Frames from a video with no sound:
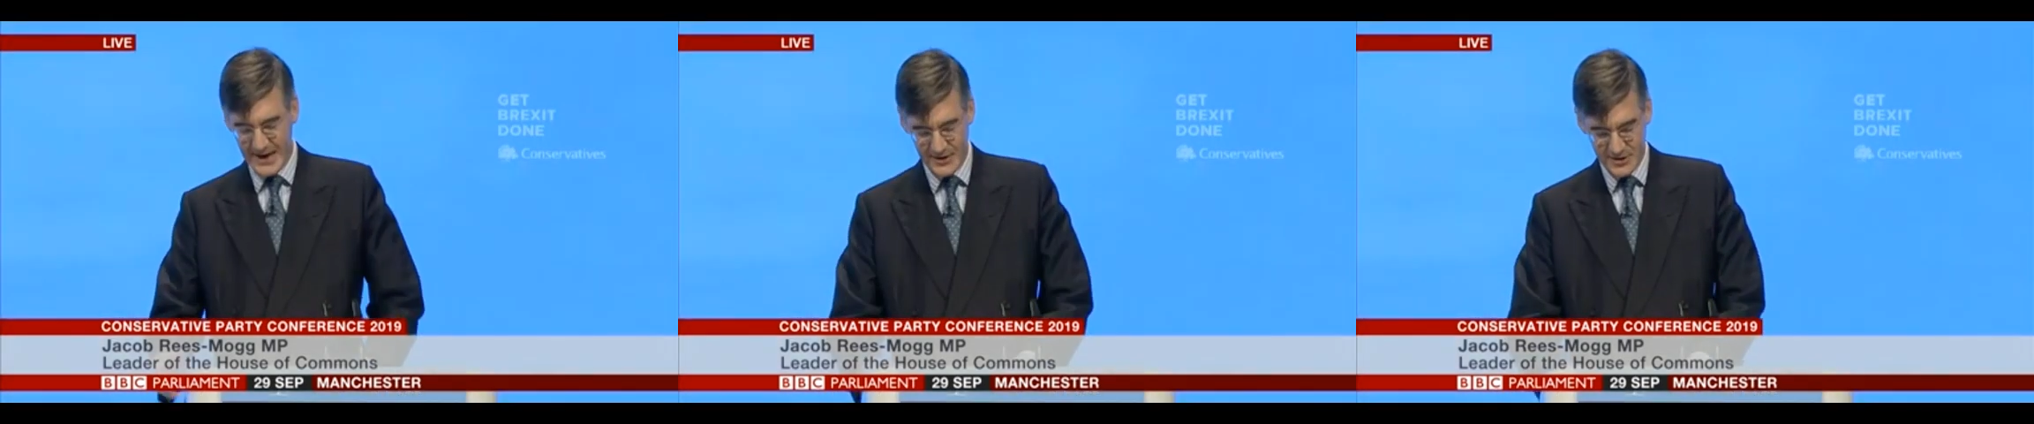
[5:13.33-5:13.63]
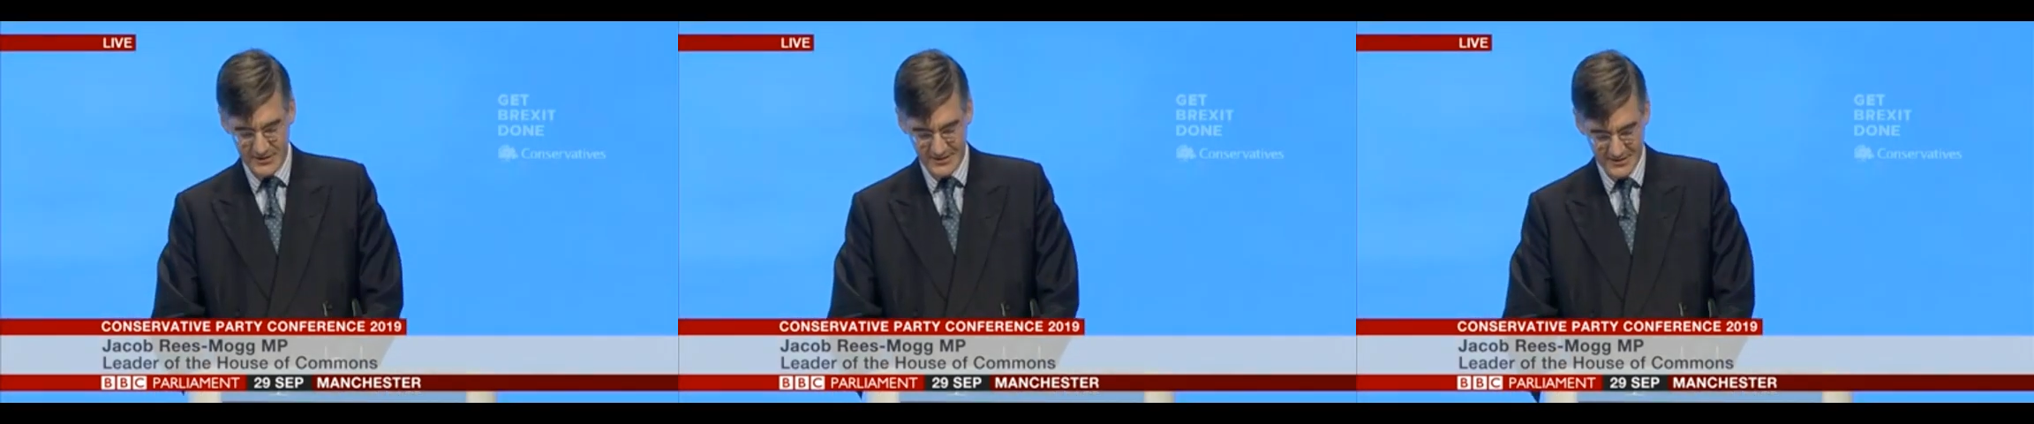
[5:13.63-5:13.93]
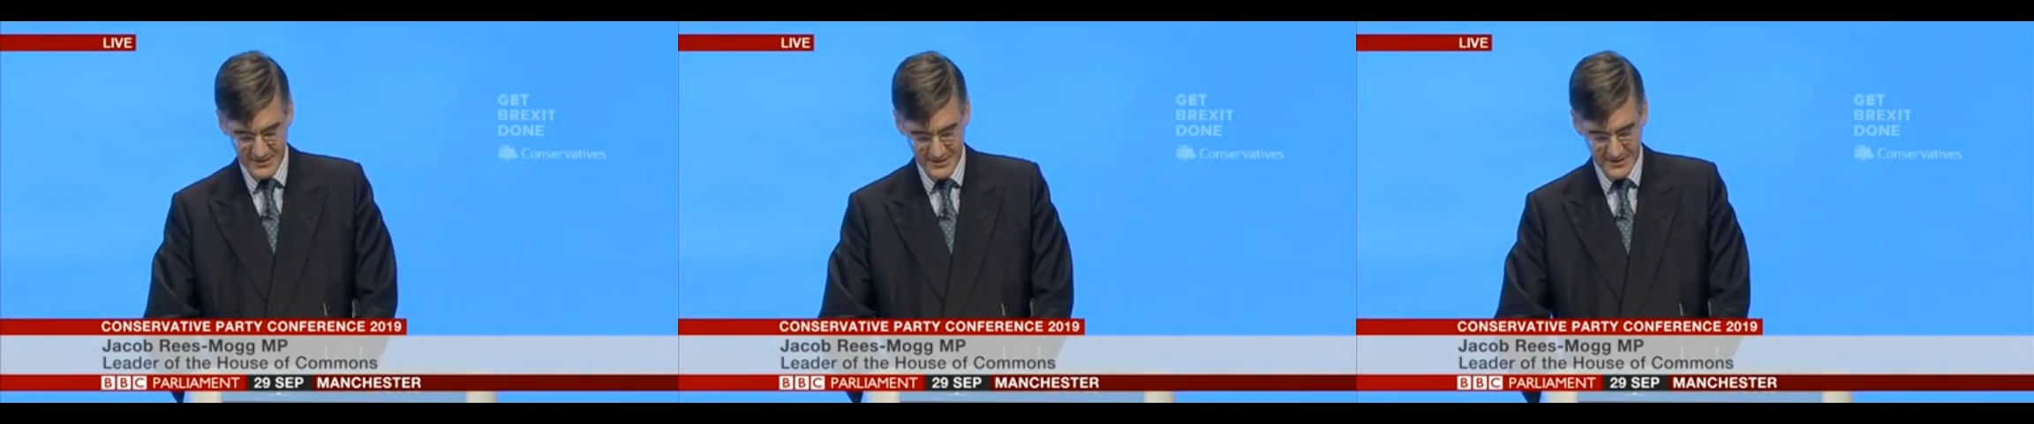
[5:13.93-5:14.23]
forget
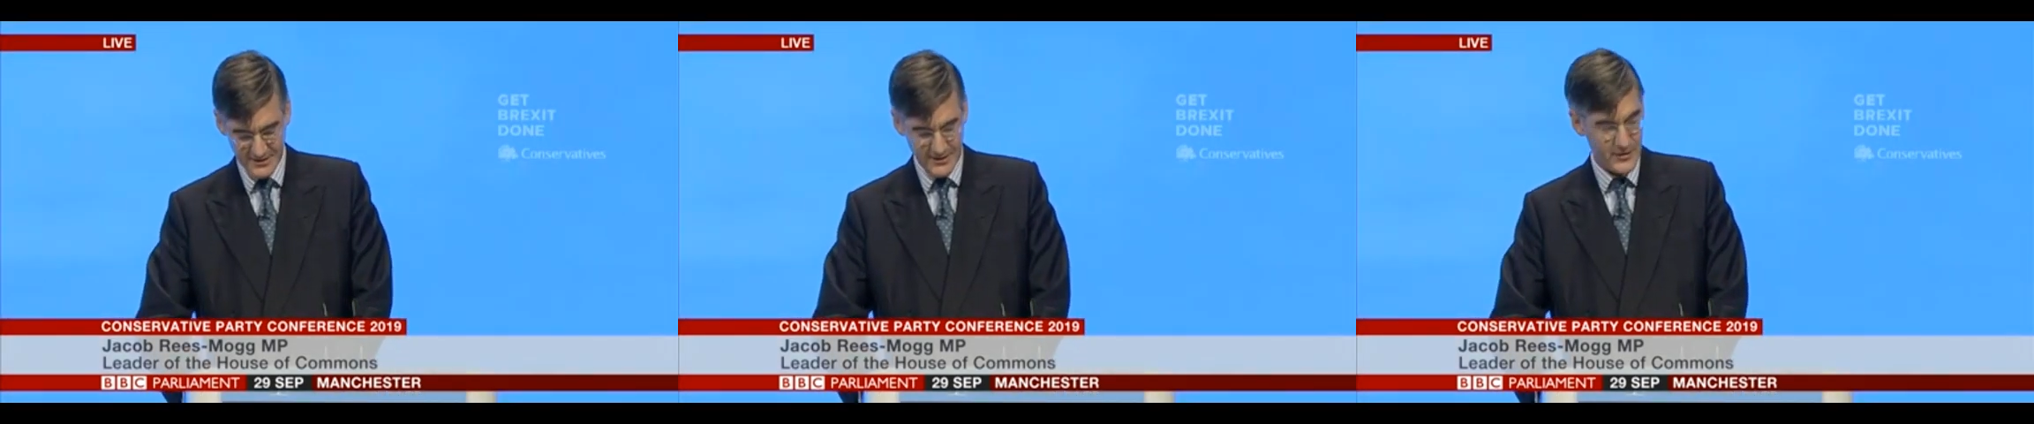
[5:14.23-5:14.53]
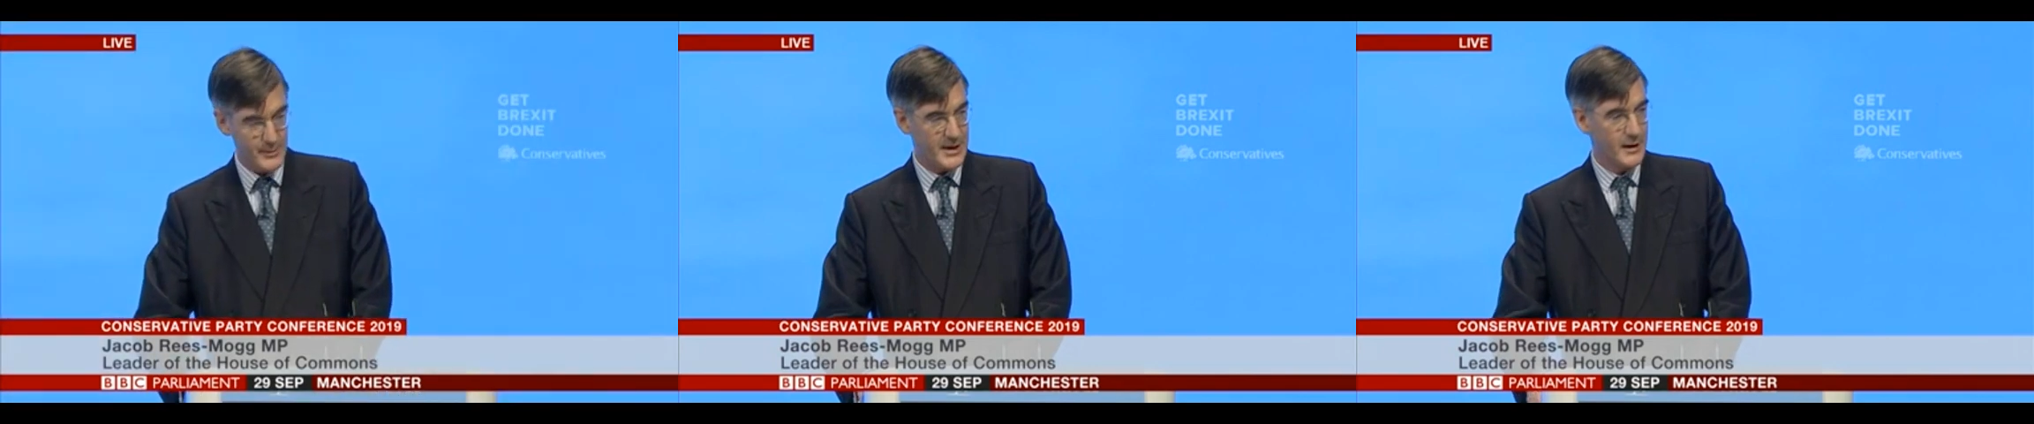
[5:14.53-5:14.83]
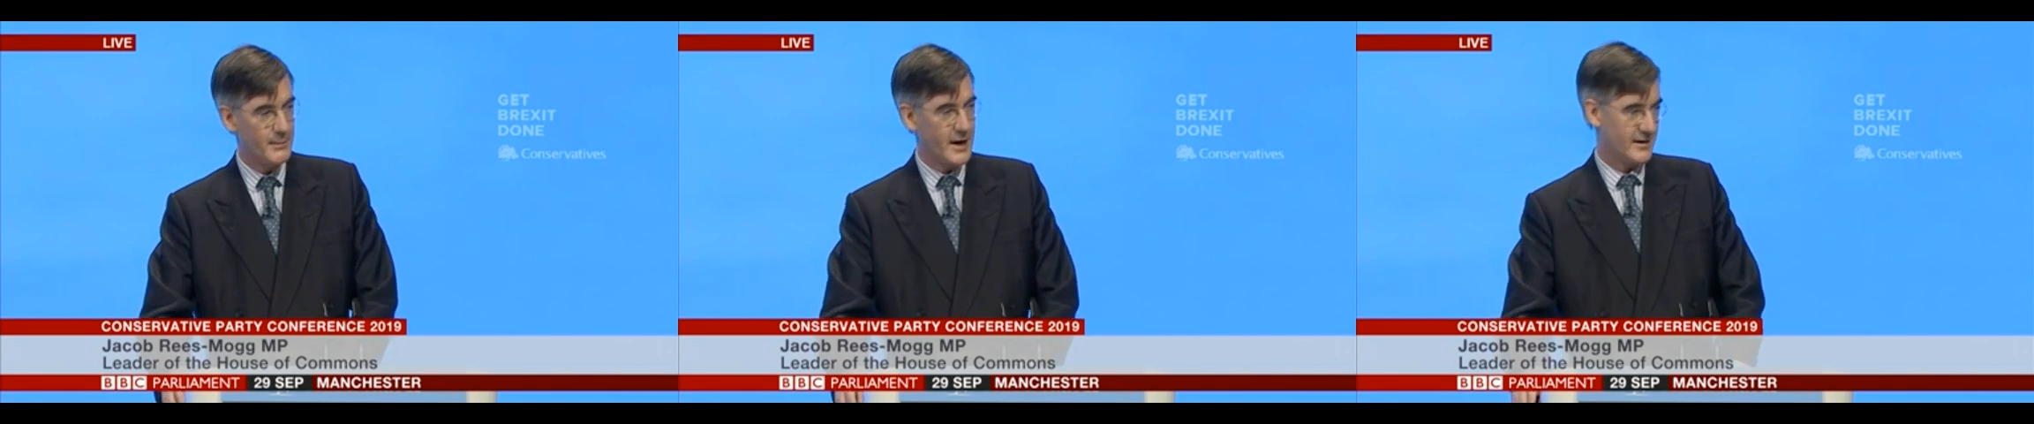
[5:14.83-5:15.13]
the
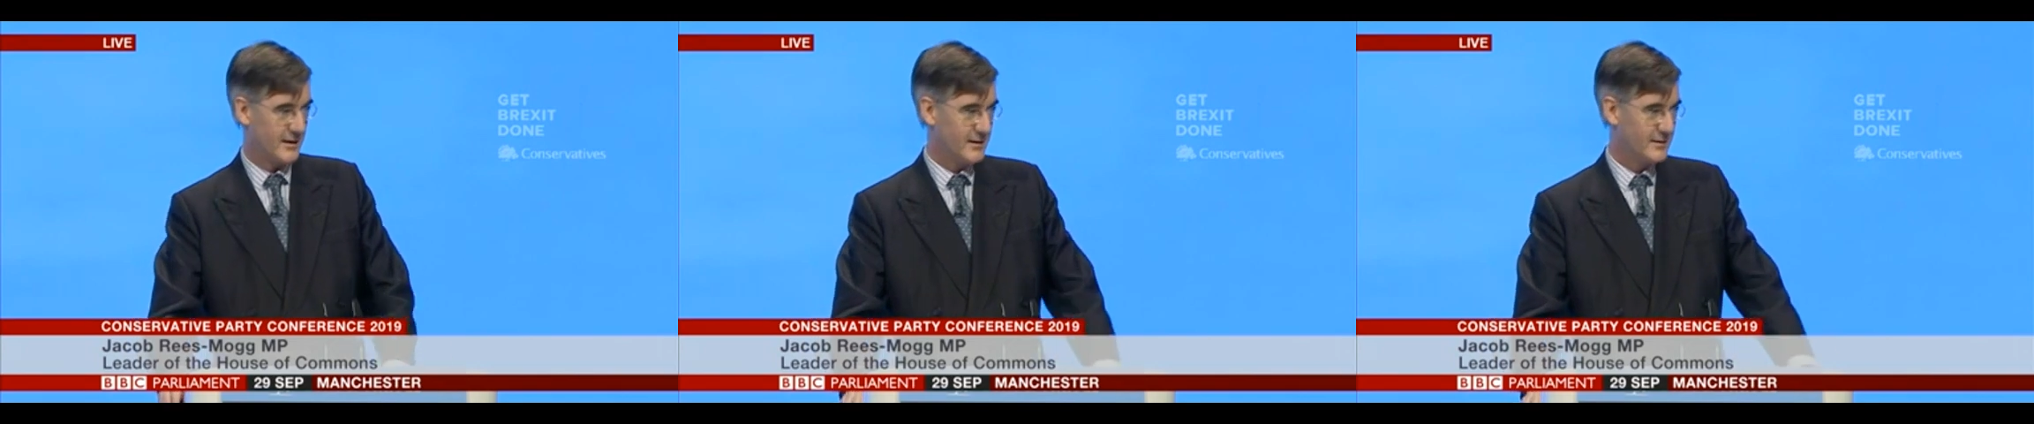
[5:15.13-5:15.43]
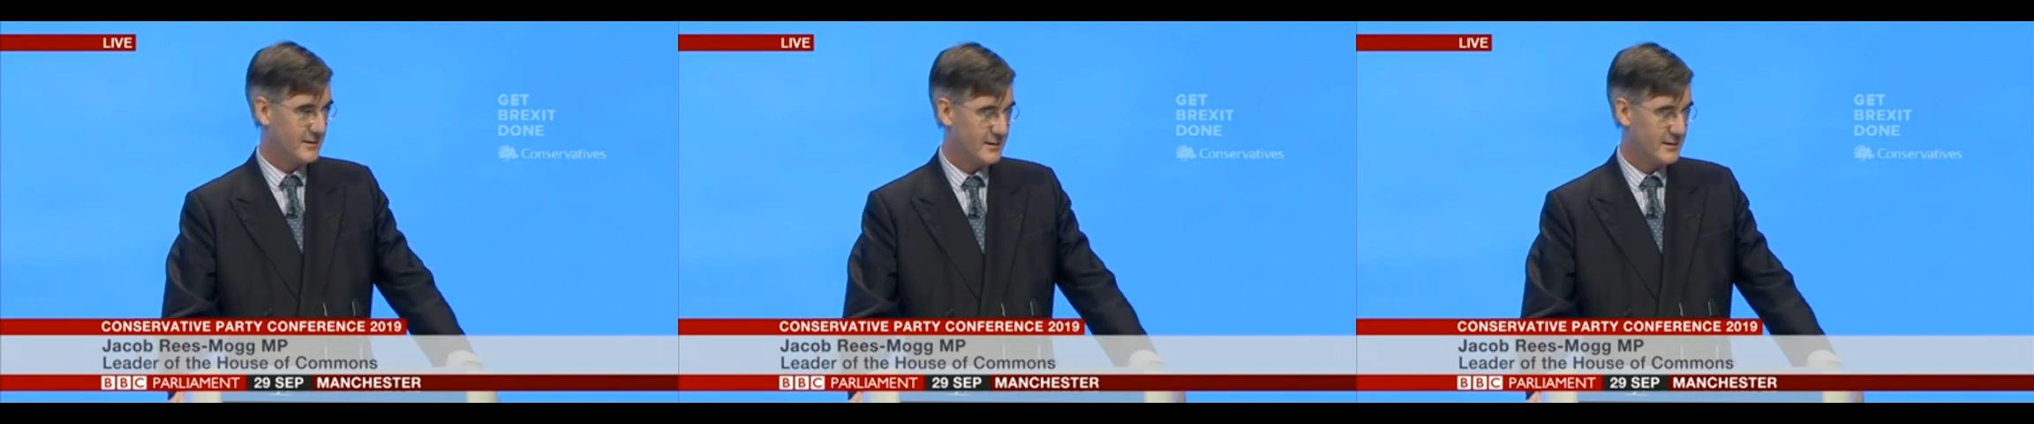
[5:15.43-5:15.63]
middle muddle,